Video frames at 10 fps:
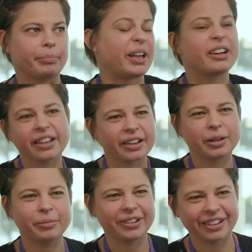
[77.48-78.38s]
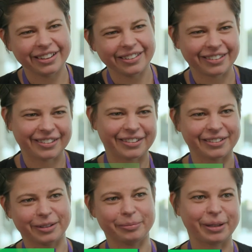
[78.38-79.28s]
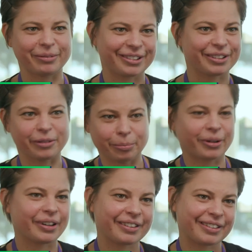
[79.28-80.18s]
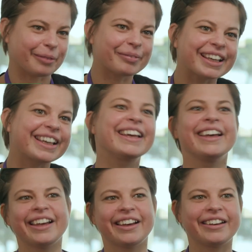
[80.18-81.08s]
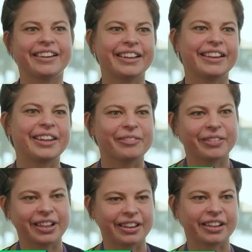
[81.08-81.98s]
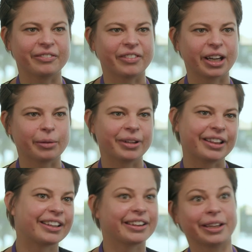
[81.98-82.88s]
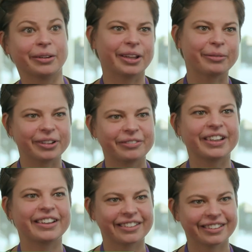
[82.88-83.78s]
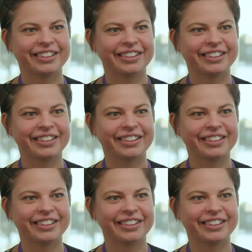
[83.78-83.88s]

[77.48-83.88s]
better their communities, to be able to report something in their environment that they want fixed.